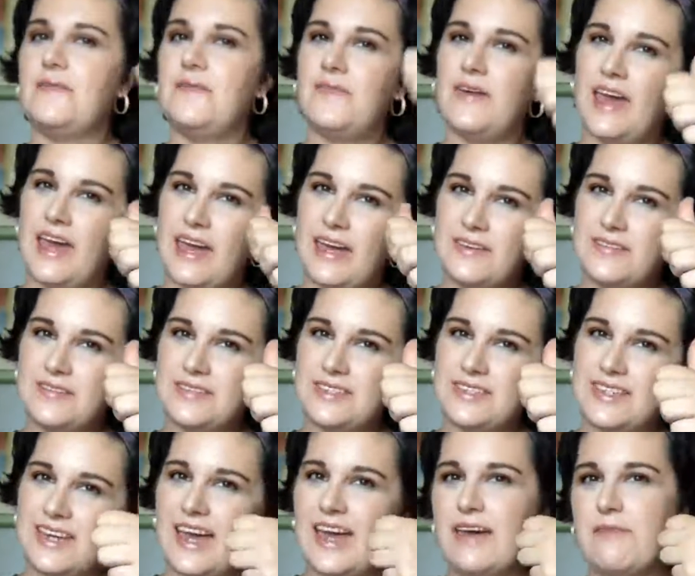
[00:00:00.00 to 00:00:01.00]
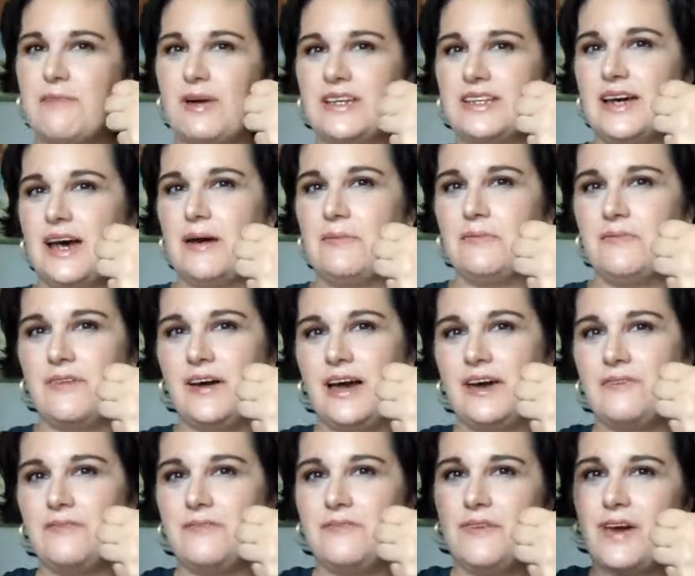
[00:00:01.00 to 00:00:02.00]
faves and my top
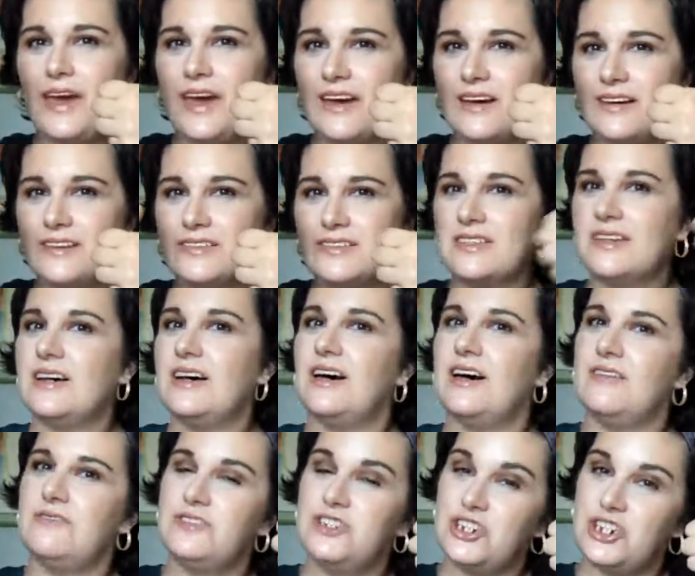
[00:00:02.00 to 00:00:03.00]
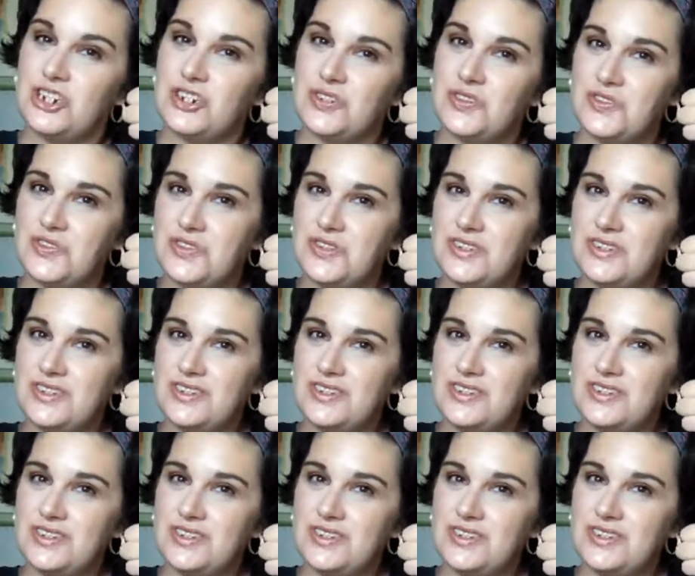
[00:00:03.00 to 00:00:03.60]
5 fails of June,